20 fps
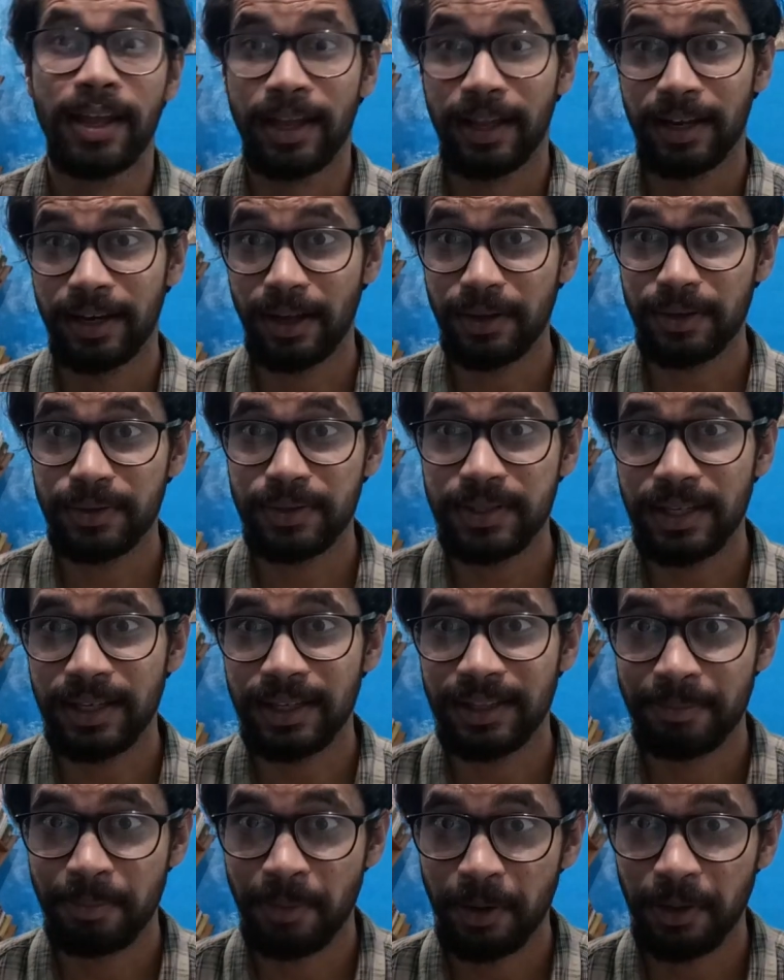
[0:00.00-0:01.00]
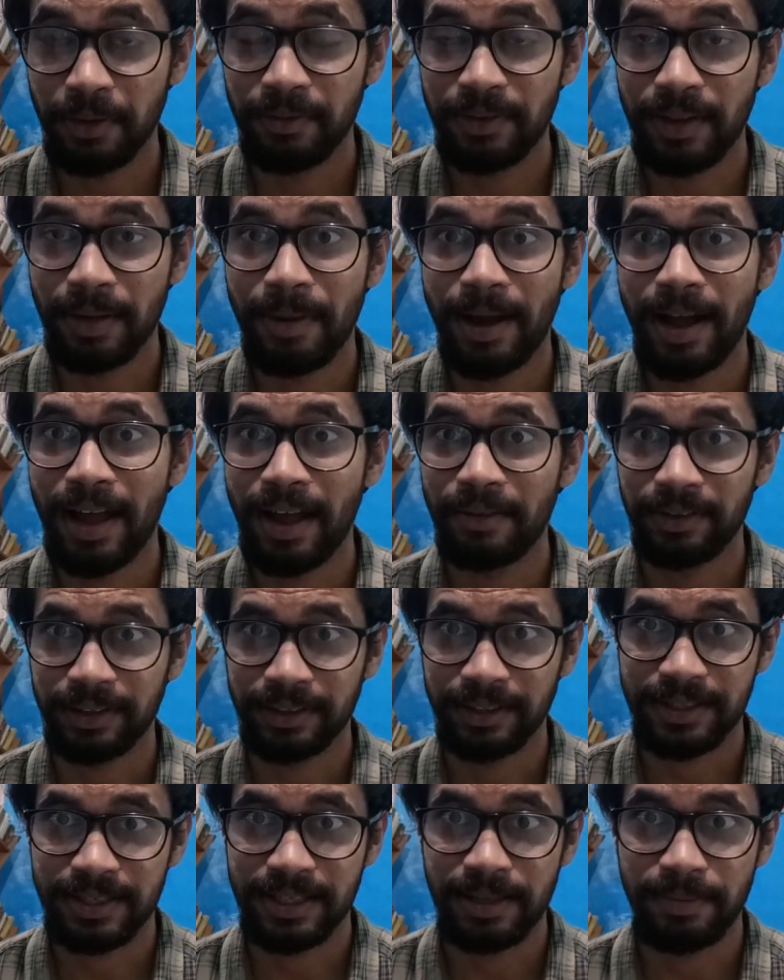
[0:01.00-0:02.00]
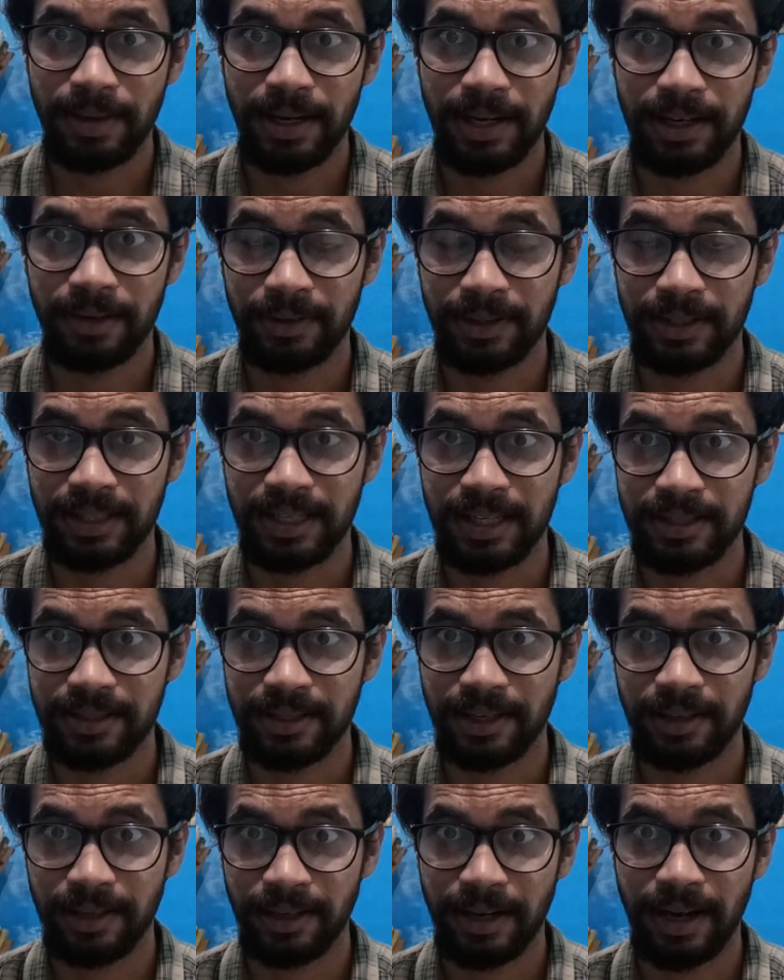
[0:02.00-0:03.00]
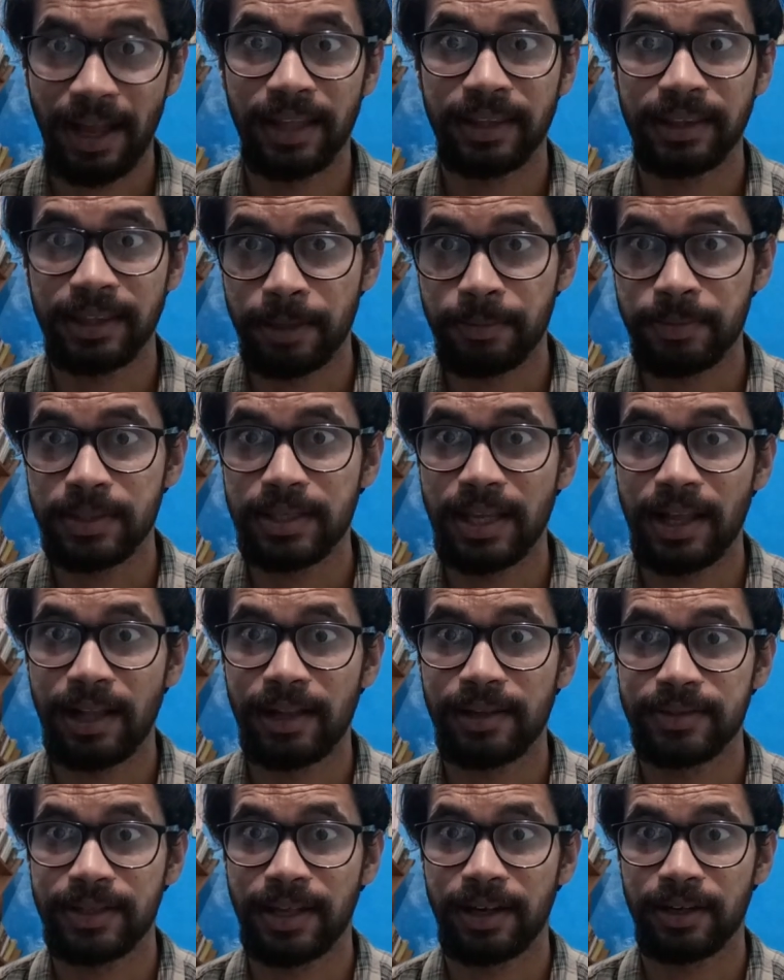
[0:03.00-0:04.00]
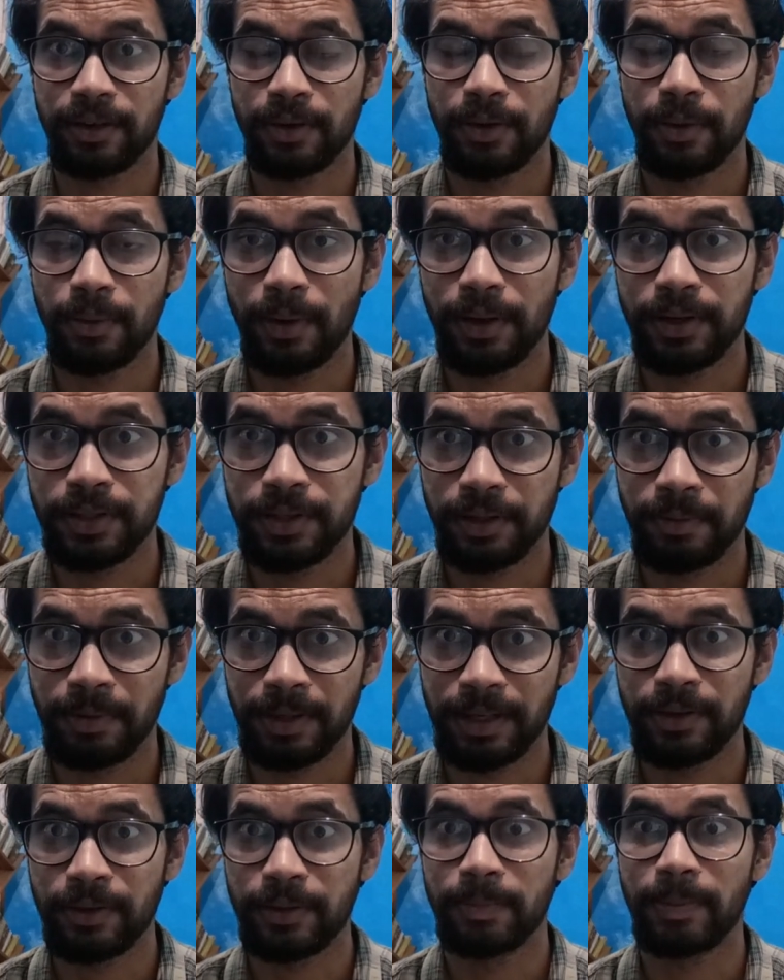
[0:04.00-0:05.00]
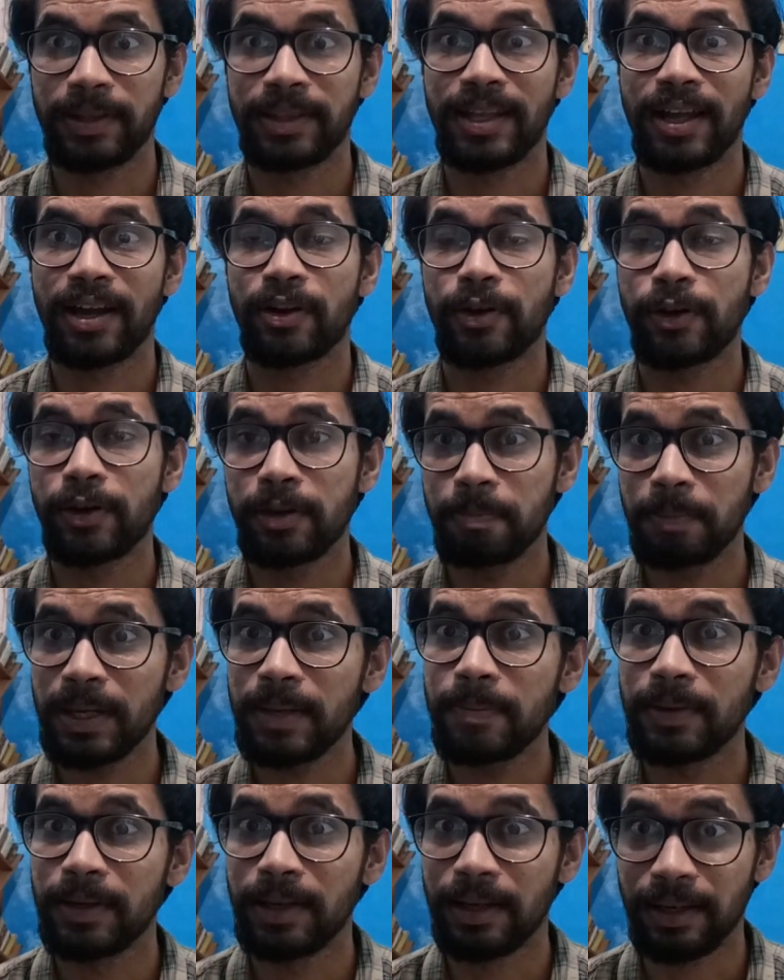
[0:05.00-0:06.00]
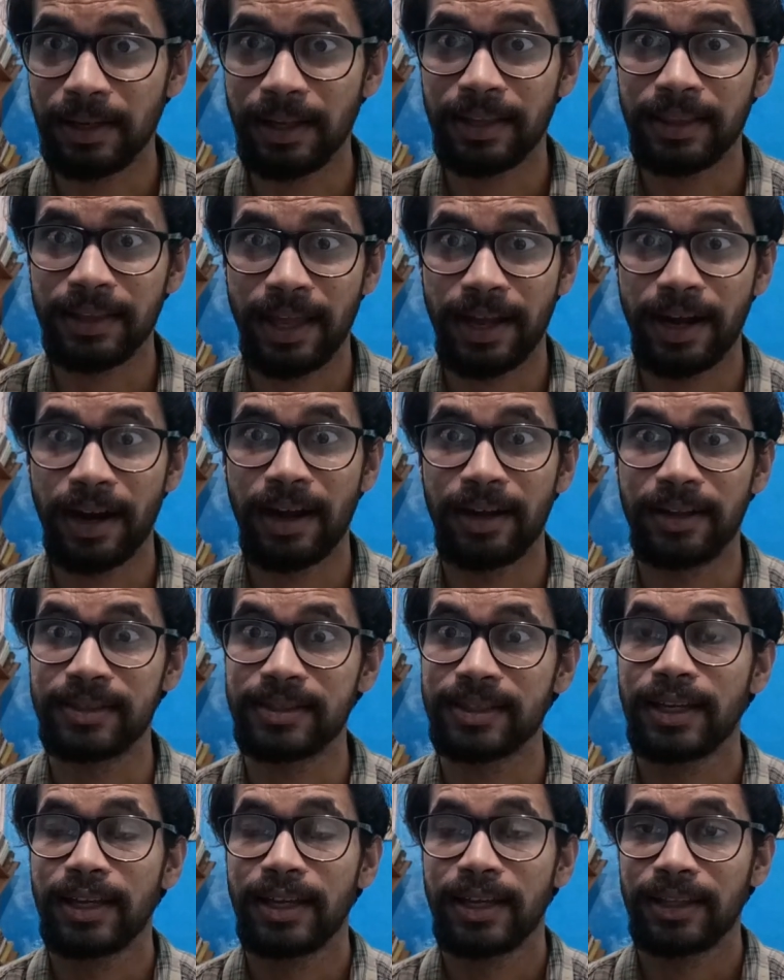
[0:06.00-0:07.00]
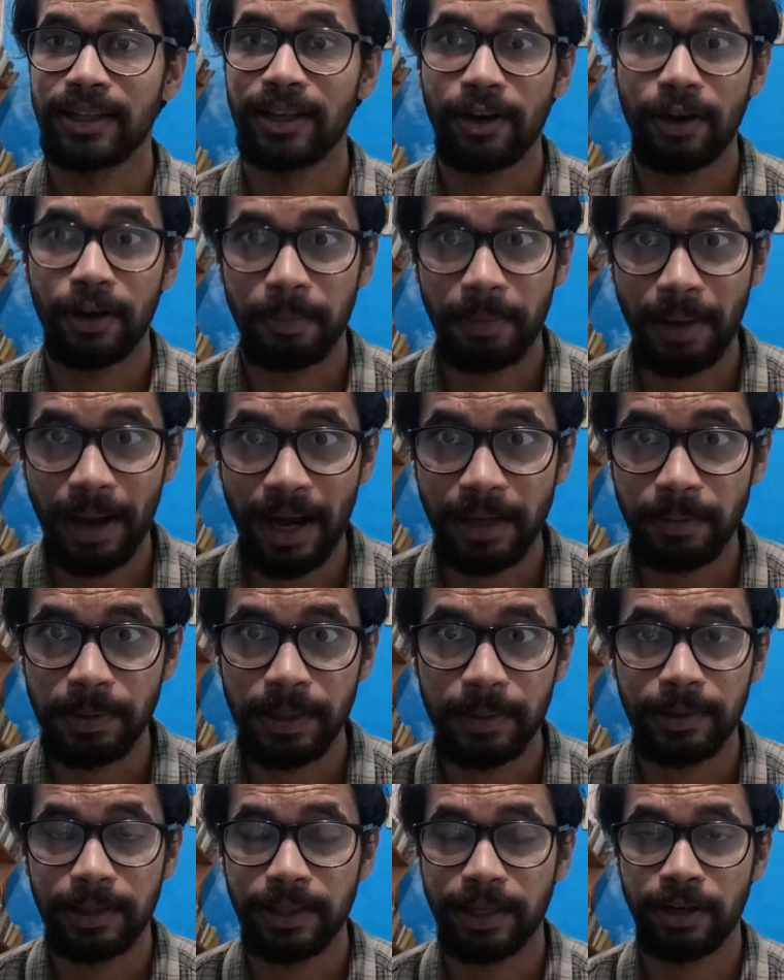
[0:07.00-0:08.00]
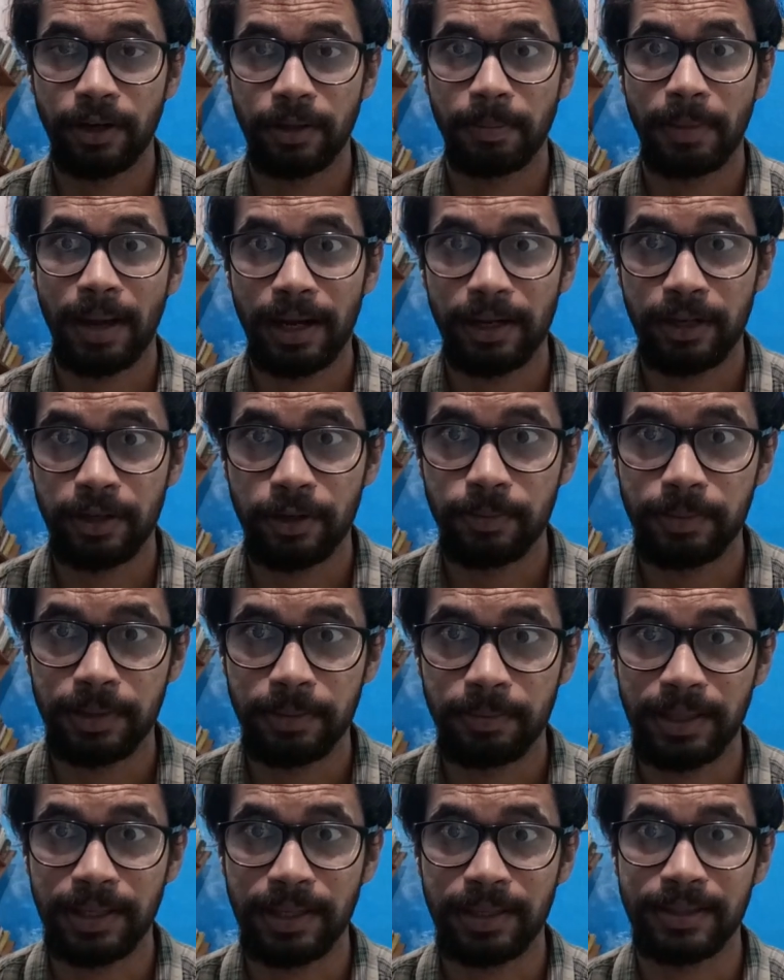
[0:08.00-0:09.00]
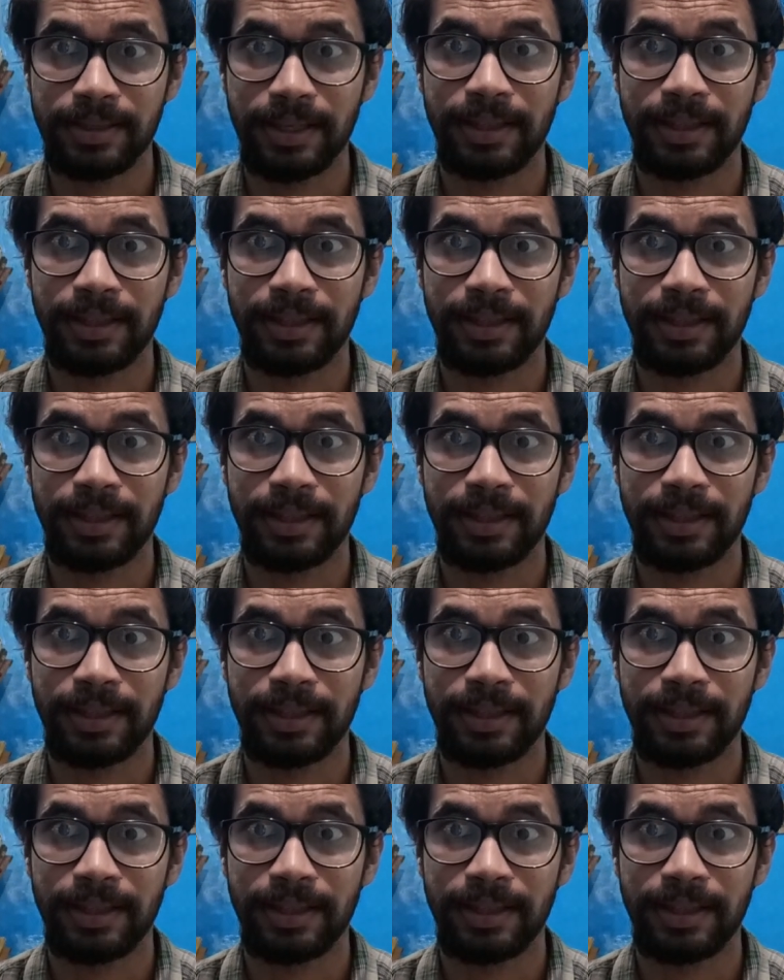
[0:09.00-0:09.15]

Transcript: Now you see, both of them are having this debate with each other and themselves that, what should we do? But they are good people in their hearts. They're not bad people, they're not bad human beings.